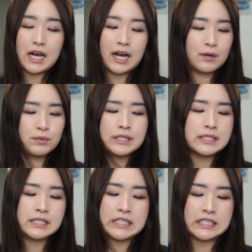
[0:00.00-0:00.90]
I wouldn't
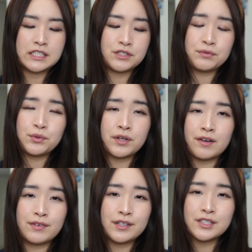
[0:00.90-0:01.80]
say this is full
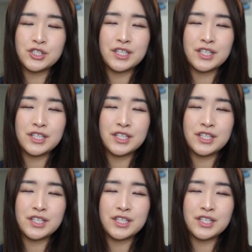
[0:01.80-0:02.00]
coverage.